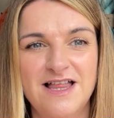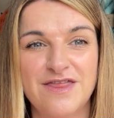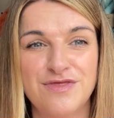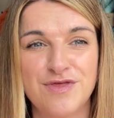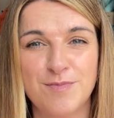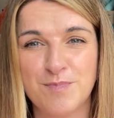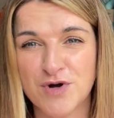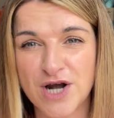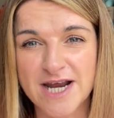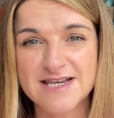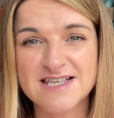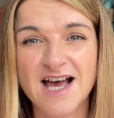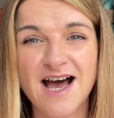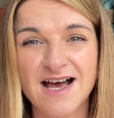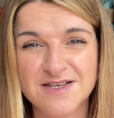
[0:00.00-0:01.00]
The
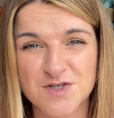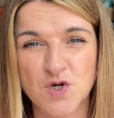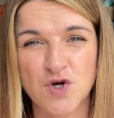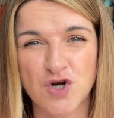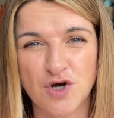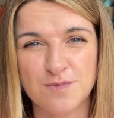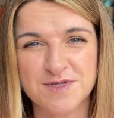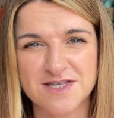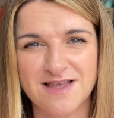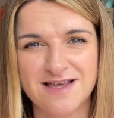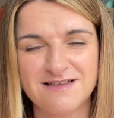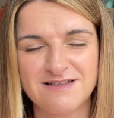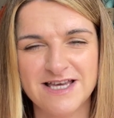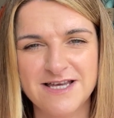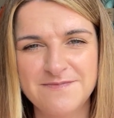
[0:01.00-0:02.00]
price has gone up
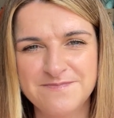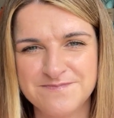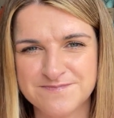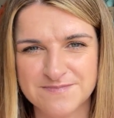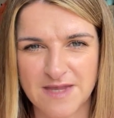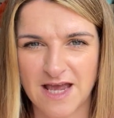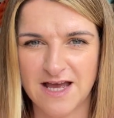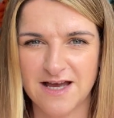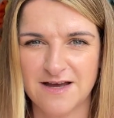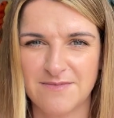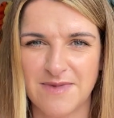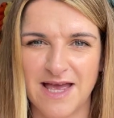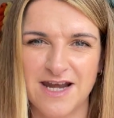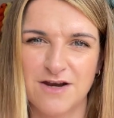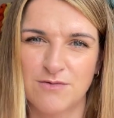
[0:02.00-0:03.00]
slightly.
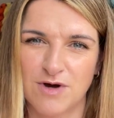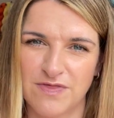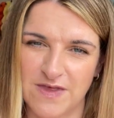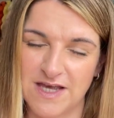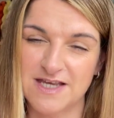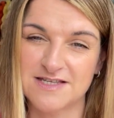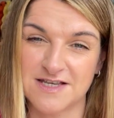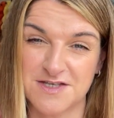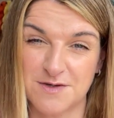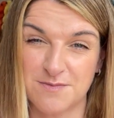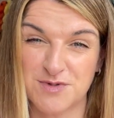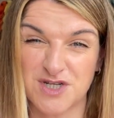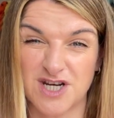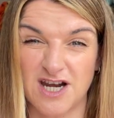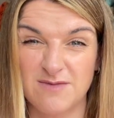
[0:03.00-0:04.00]
Anyone that is a
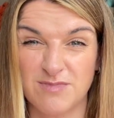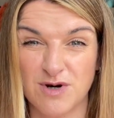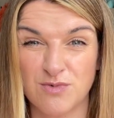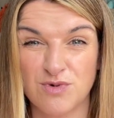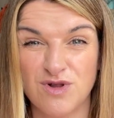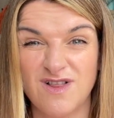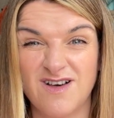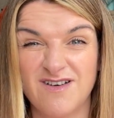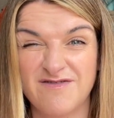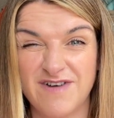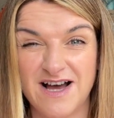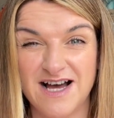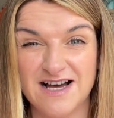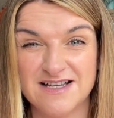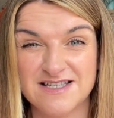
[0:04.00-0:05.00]
subscriber will have
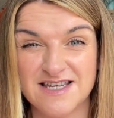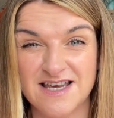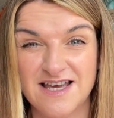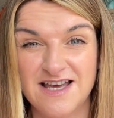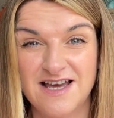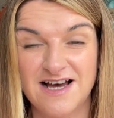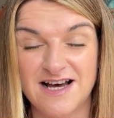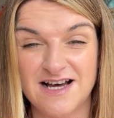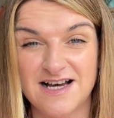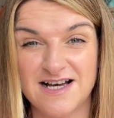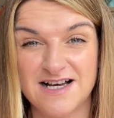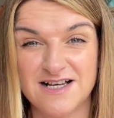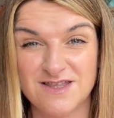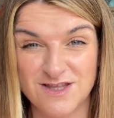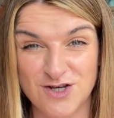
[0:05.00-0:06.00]
had
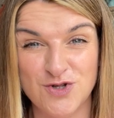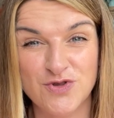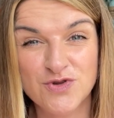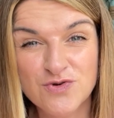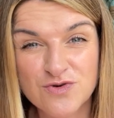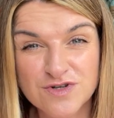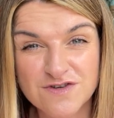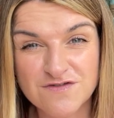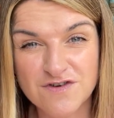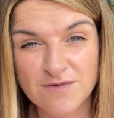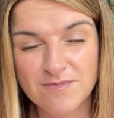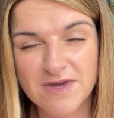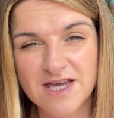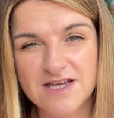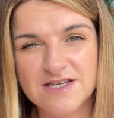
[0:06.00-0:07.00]
a little note
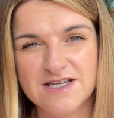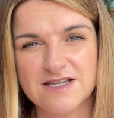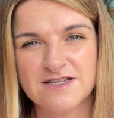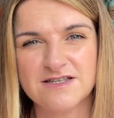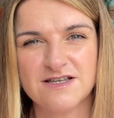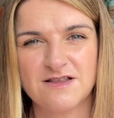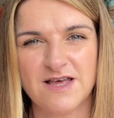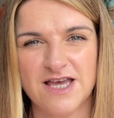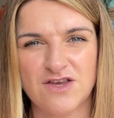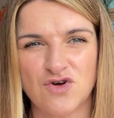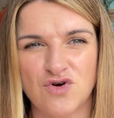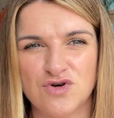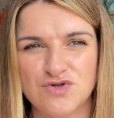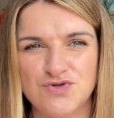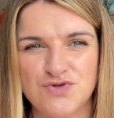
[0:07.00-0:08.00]
from me to let you
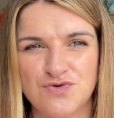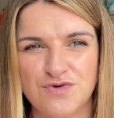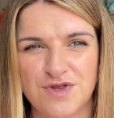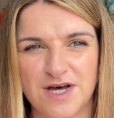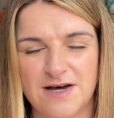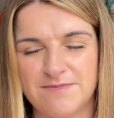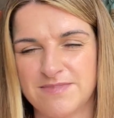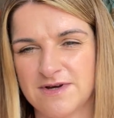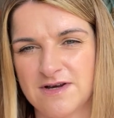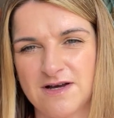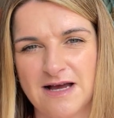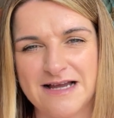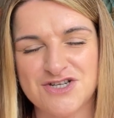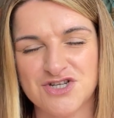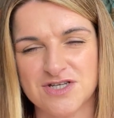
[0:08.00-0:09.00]
all know that, but
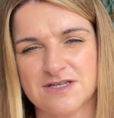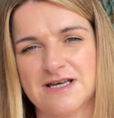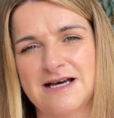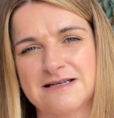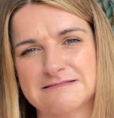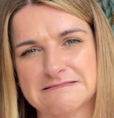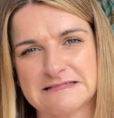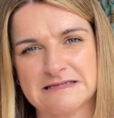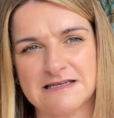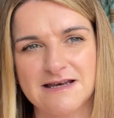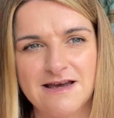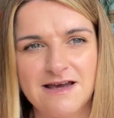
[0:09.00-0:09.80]
I just can't